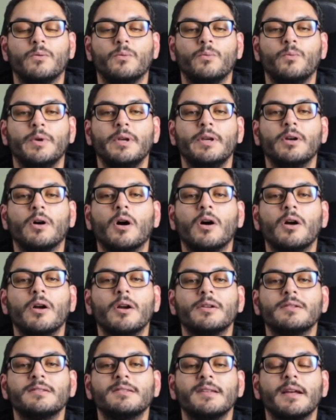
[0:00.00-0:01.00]
We
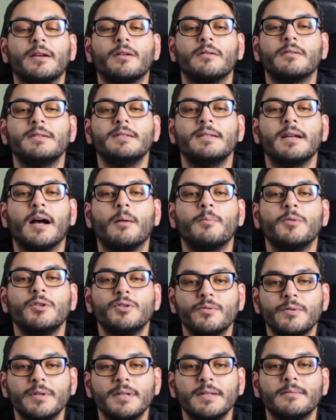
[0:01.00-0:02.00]
are sacred
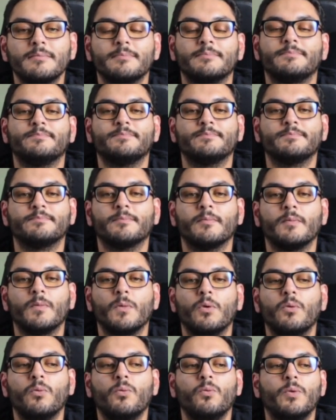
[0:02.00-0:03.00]
geometry.
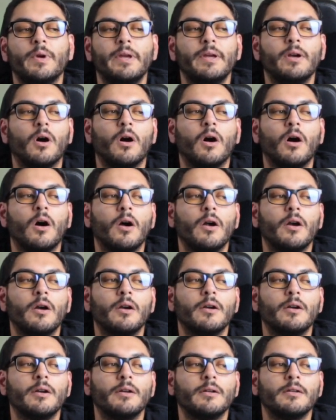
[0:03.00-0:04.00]
We
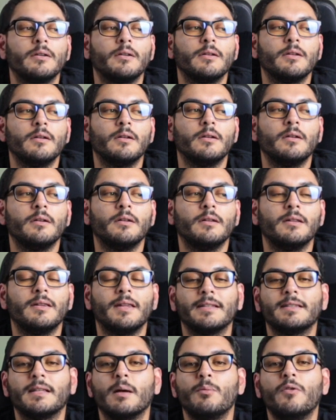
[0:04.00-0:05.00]
are
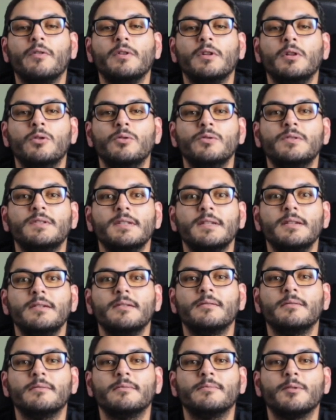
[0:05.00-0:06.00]
like that movie
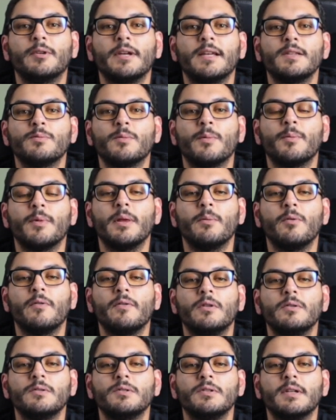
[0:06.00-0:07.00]
Lucy. You guys remember that
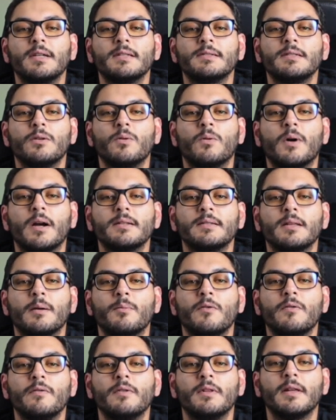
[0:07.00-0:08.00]
movie Lucy? You guys need to watch that
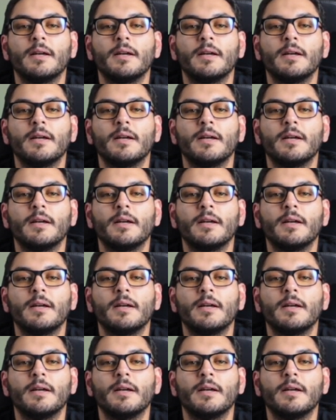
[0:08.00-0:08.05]
movie.